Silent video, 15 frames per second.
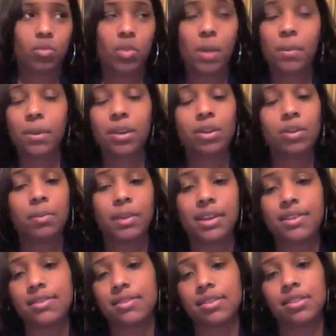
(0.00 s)
JuanMa
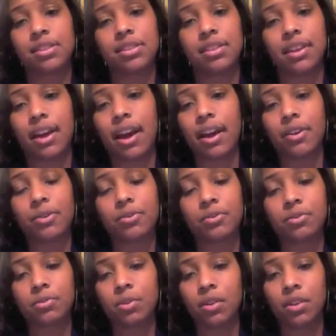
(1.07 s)
Lopez is just a guy
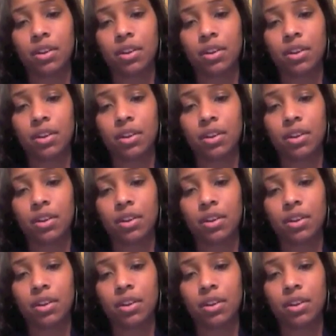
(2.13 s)
who,